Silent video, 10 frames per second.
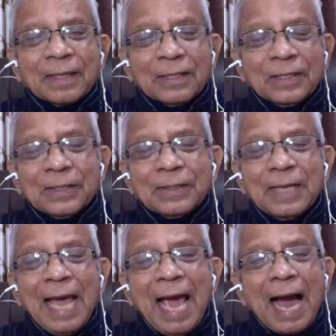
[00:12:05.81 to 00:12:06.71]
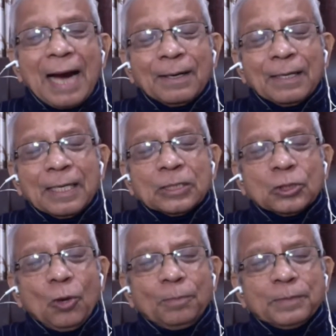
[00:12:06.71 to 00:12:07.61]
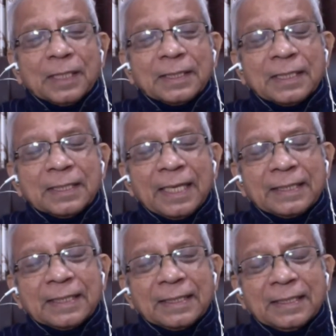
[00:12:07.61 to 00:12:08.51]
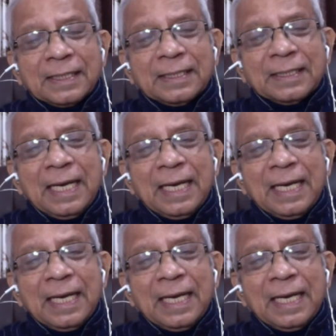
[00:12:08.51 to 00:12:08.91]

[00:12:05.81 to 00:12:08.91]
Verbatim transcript: You know, uh, a top justice like Justice